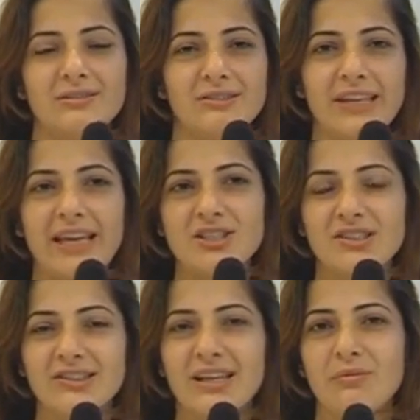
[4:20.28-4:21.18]

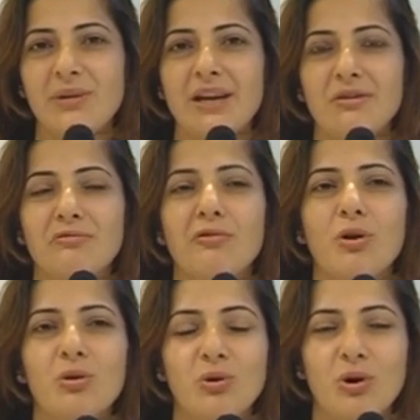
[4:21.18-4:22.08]
sketches that we had to
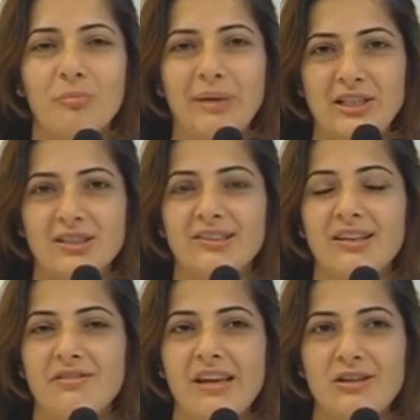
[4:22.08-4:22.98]
follow or pictures
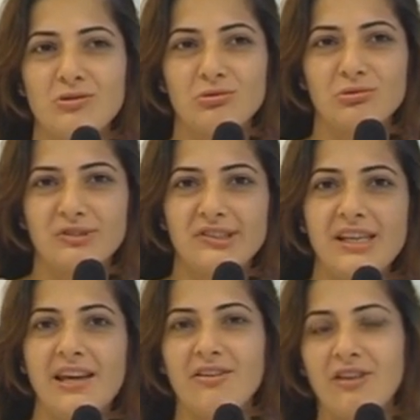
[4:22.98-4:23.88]
that we had to
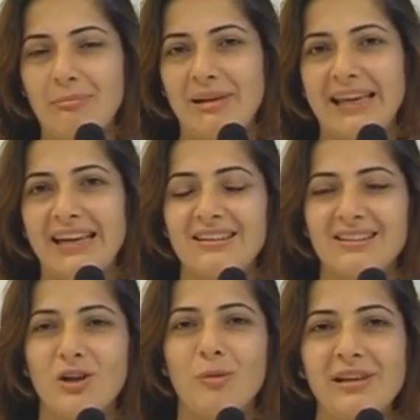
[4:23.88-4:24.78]
see and
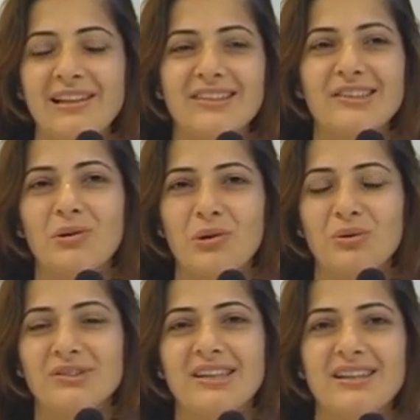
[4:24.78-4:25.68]
replicate. Normally that's how
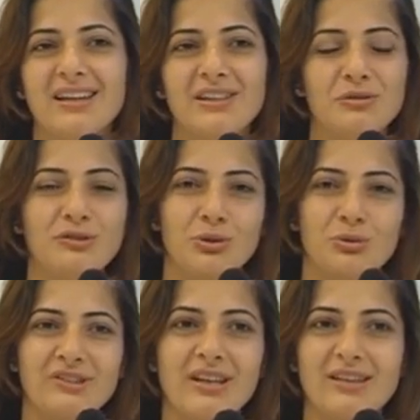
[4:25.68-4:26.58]
clothes are done. You
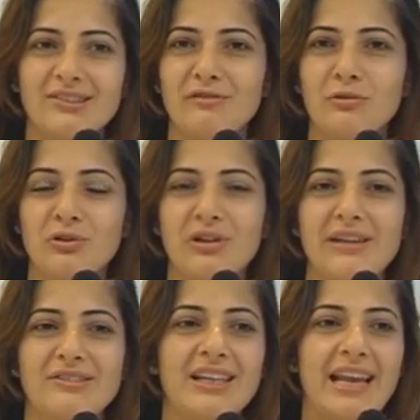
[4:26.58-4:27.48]
show stars the
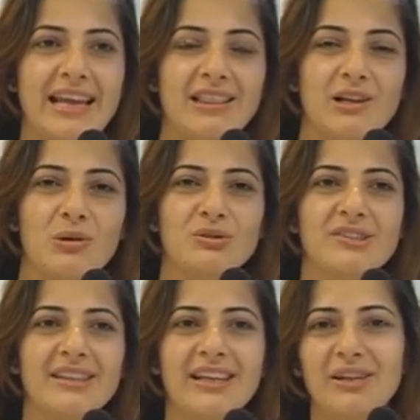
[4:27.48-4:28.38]
photographs, they like the
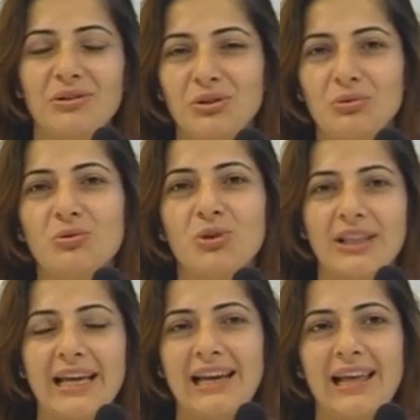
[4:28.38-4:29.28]
clothes, and then you go
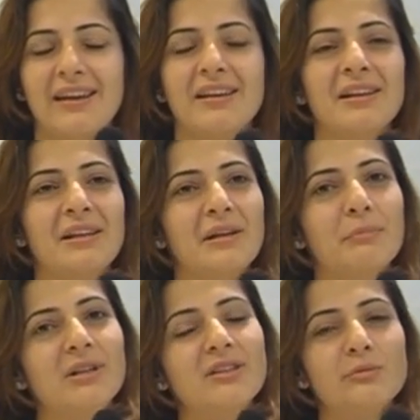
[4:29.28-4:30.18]
on that line.
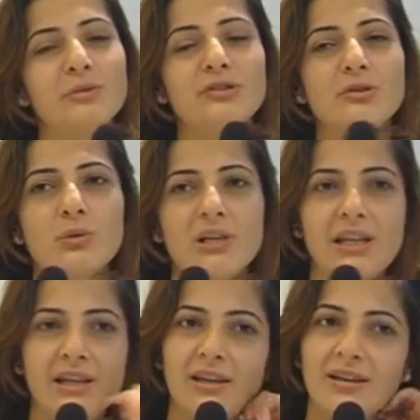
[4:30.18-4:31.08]
But this was
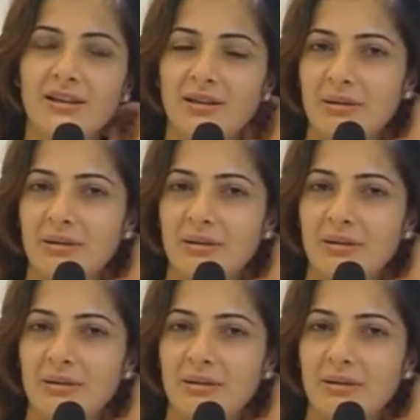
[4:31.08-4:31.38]
totally